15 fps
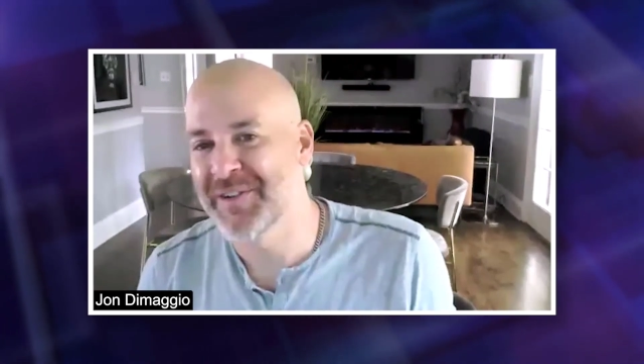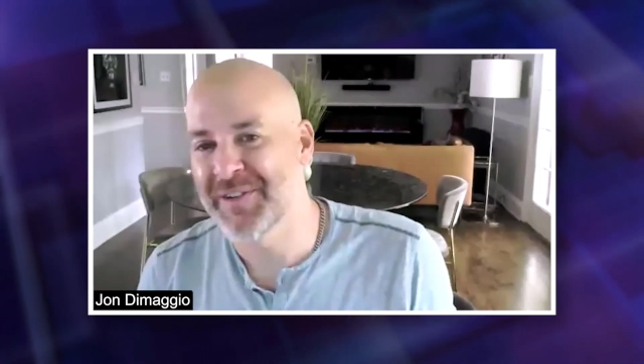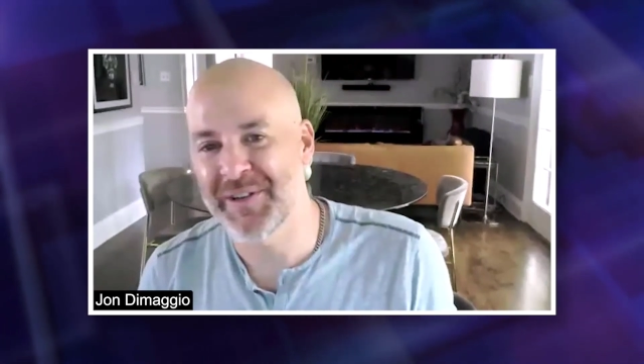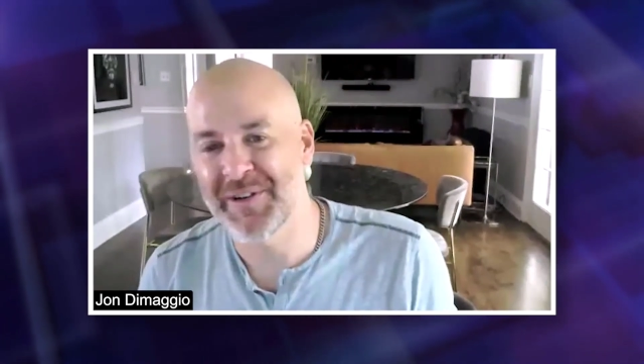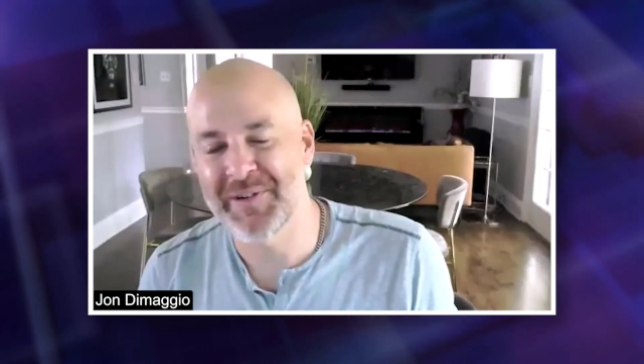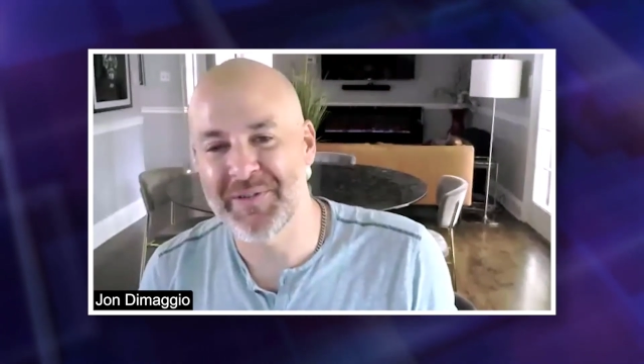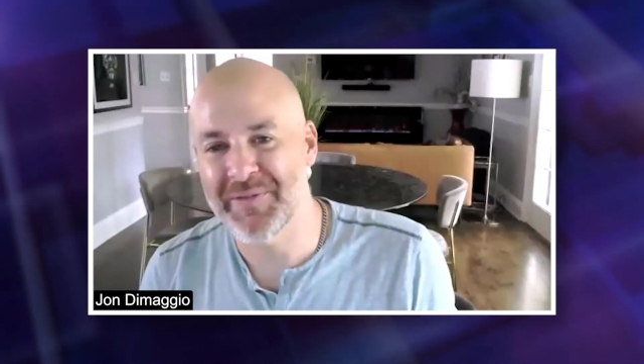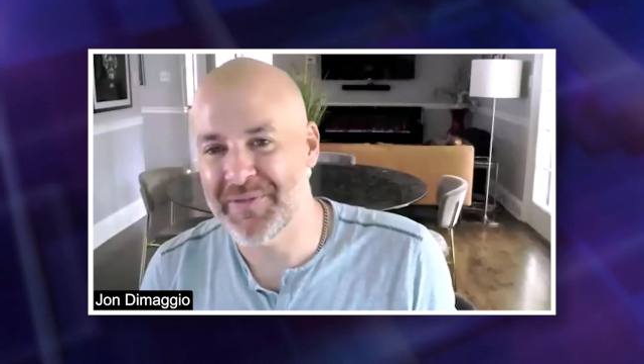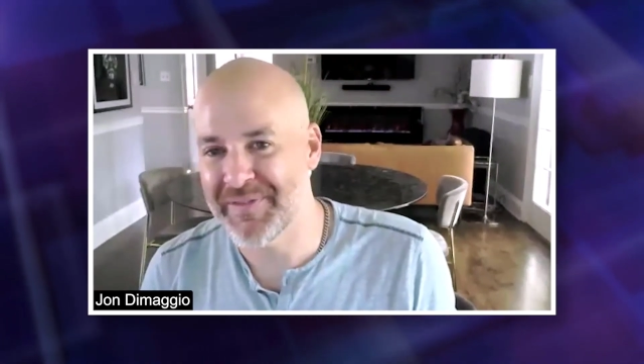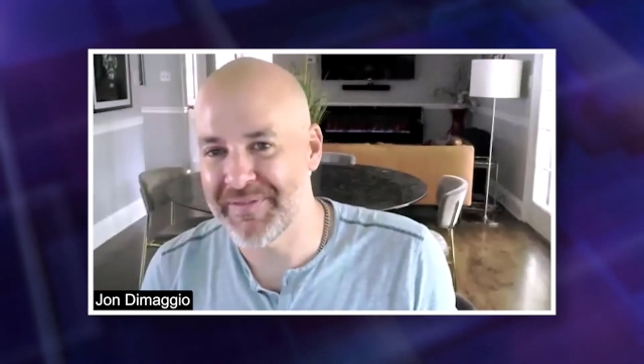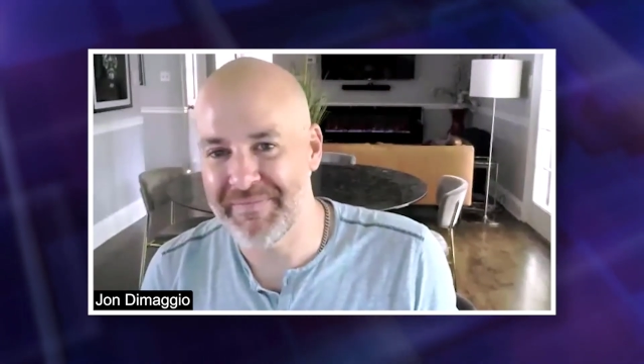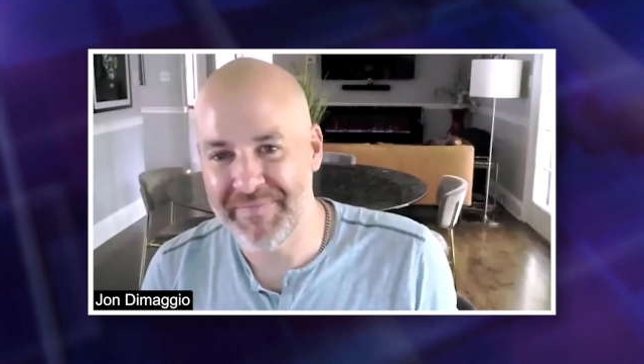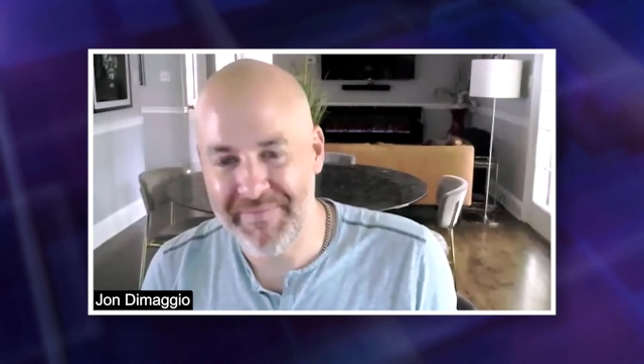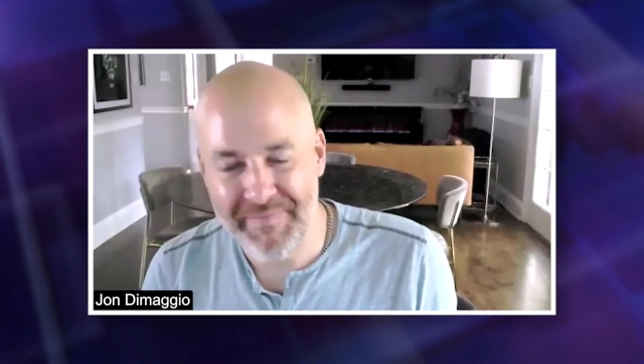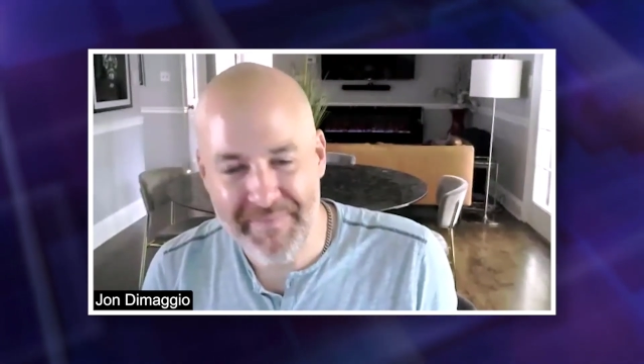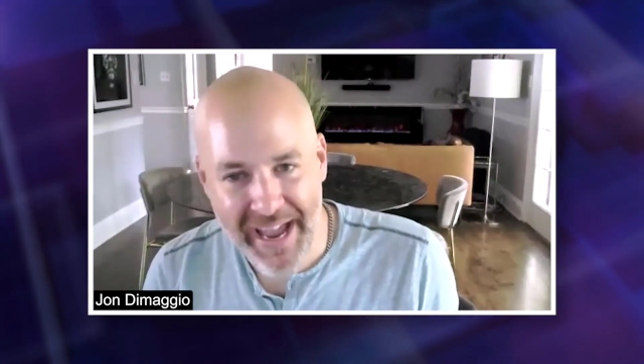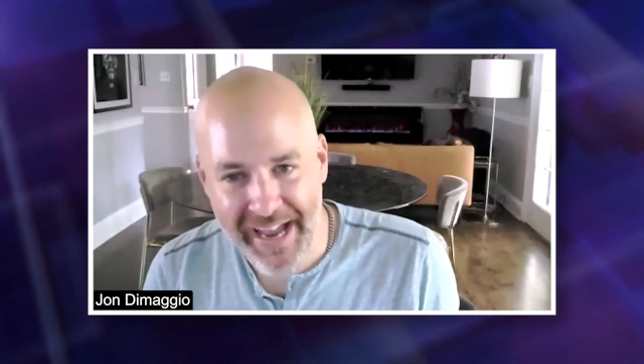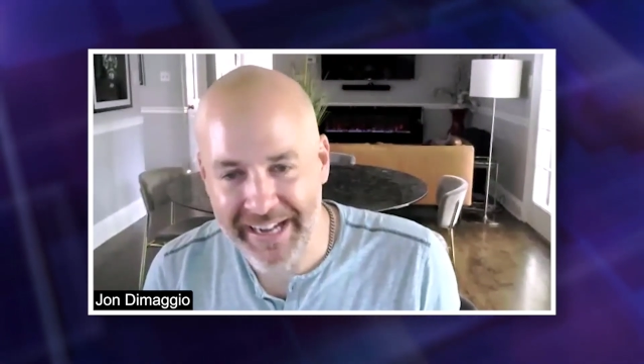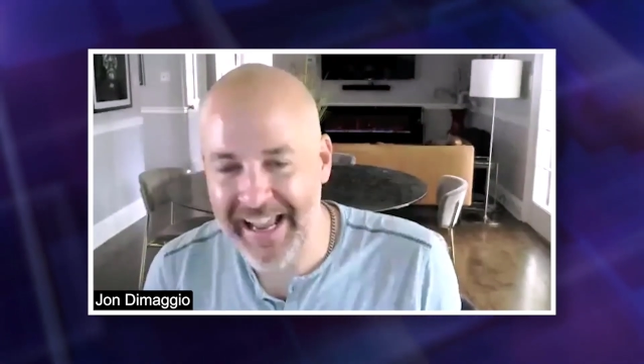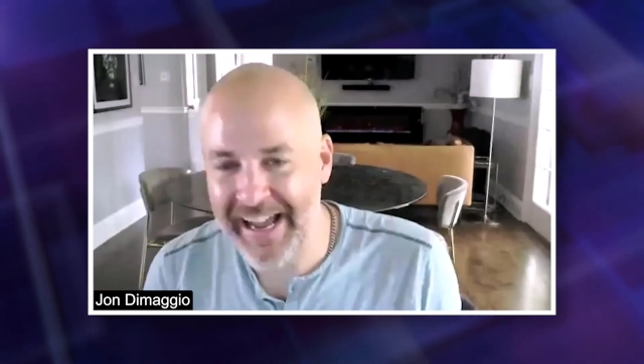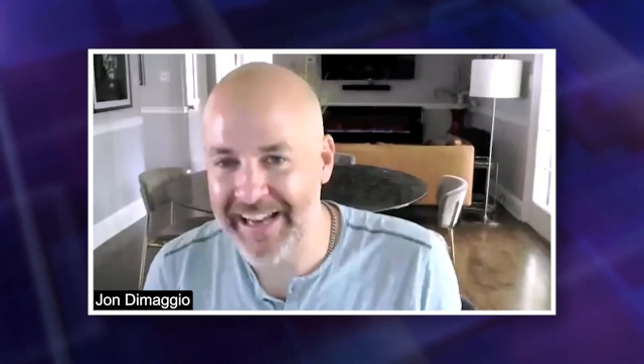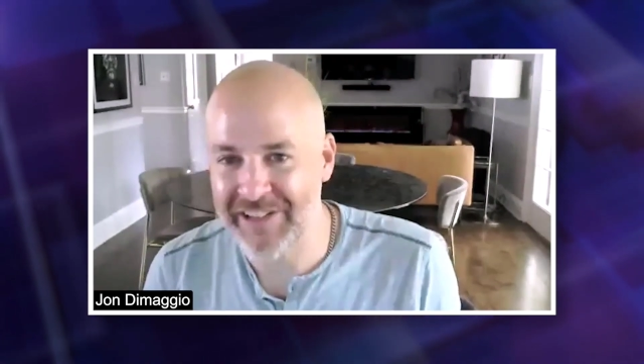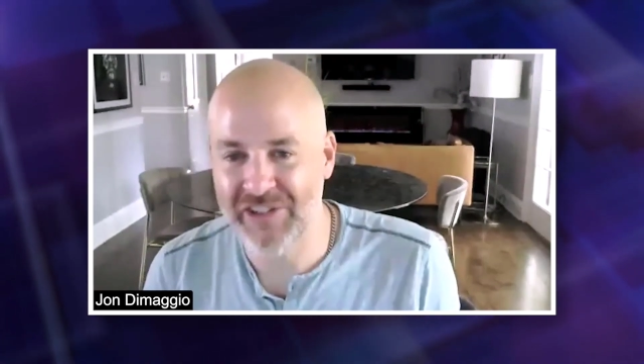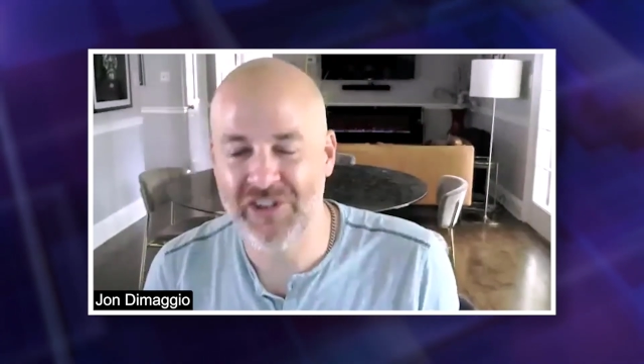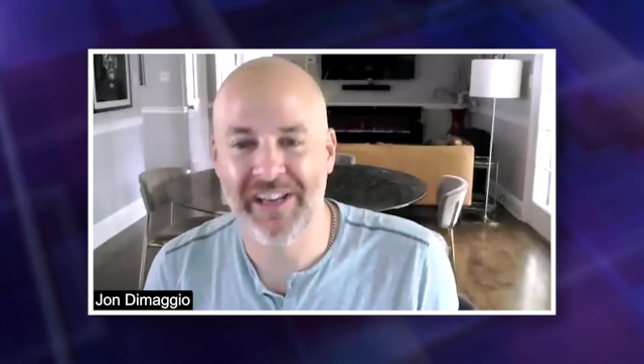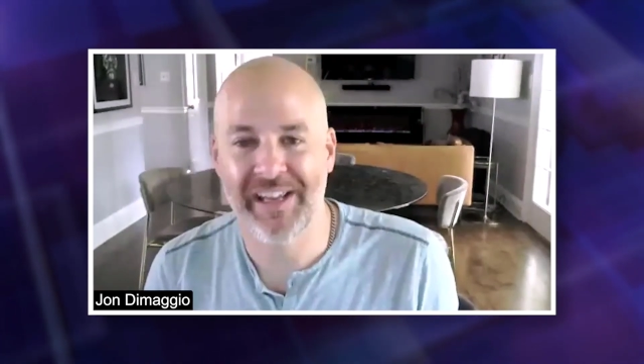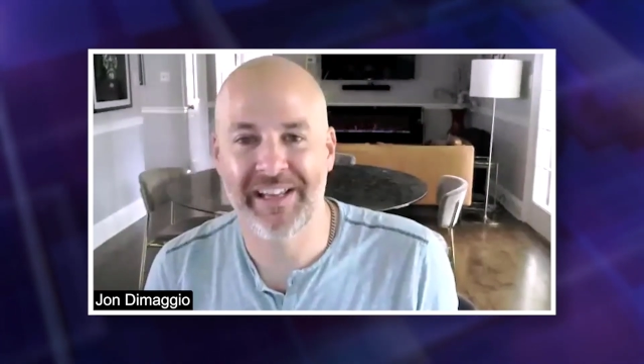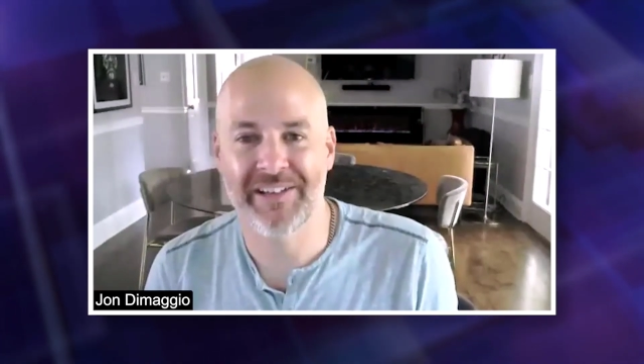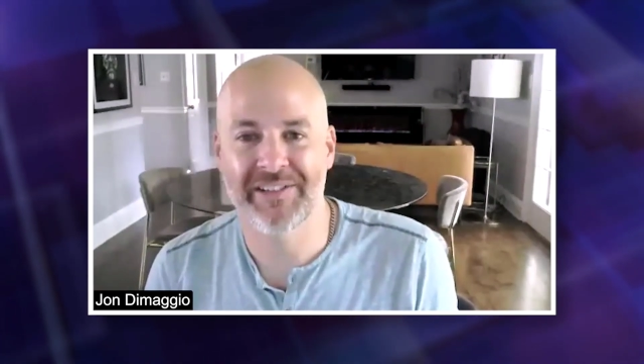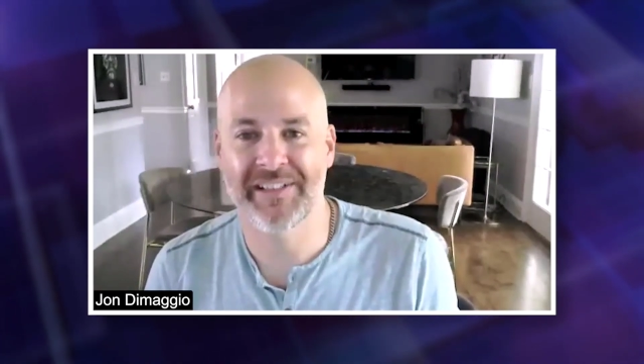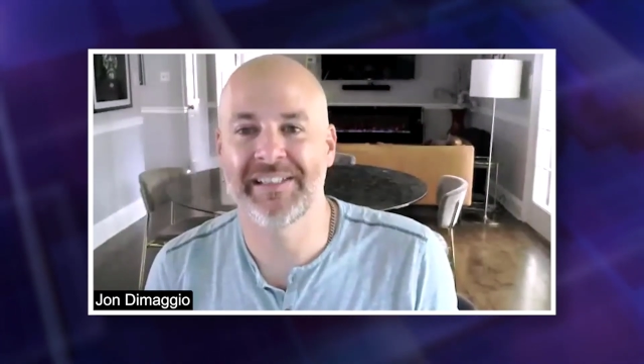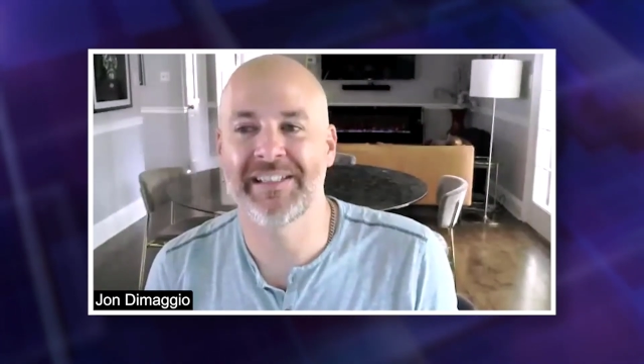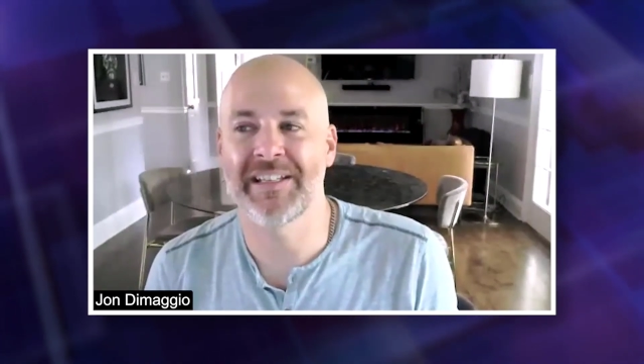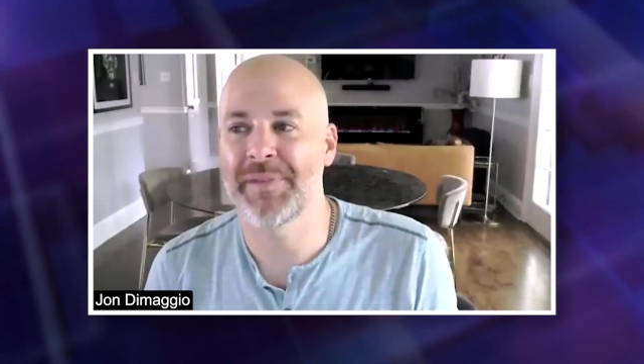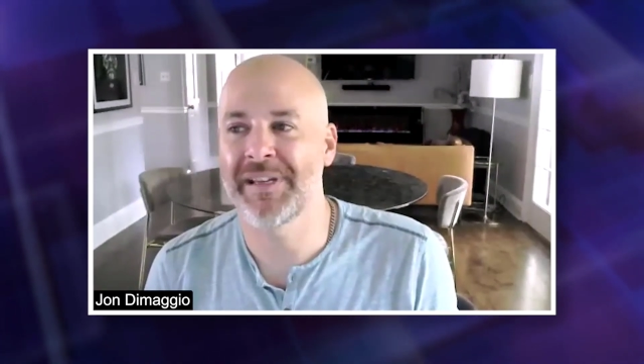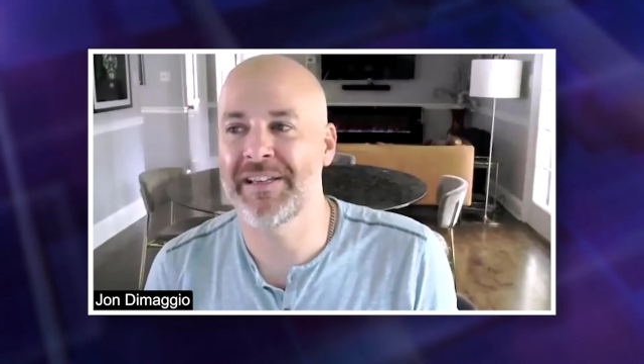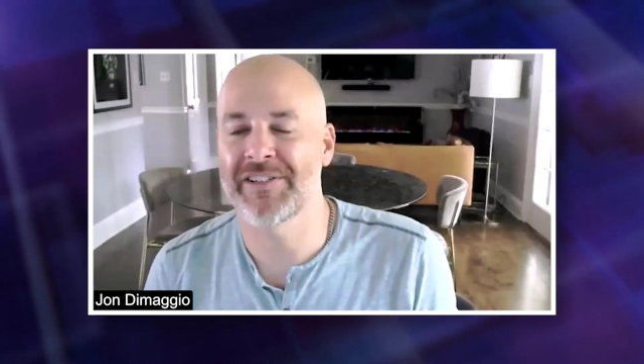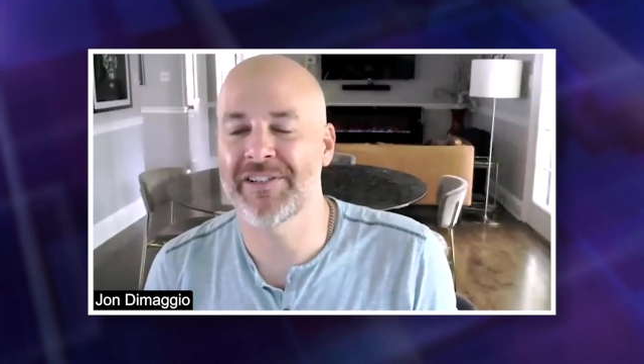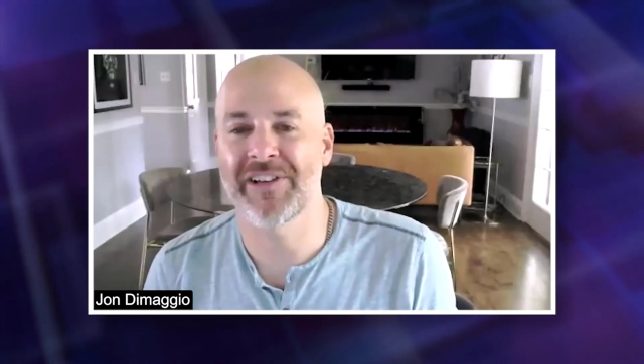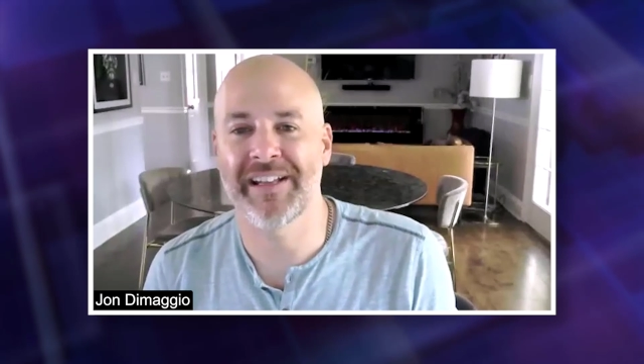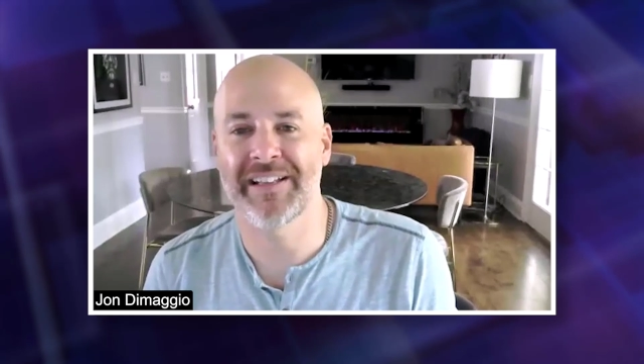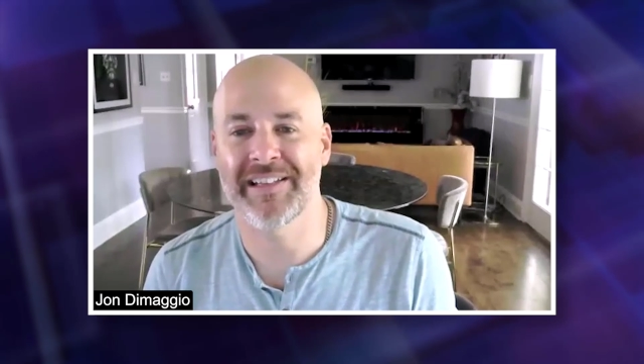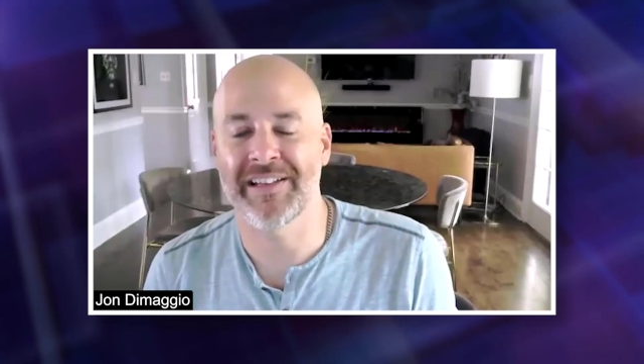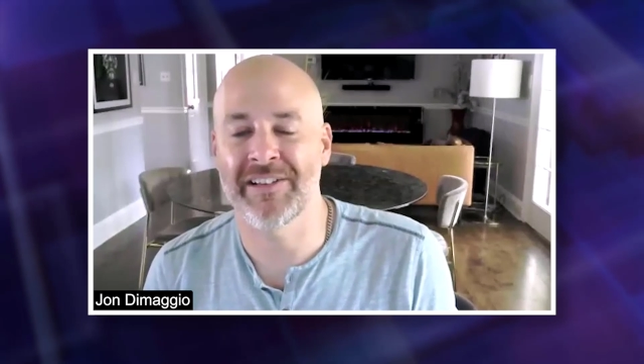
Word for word: you know bad guys change, TTPs change,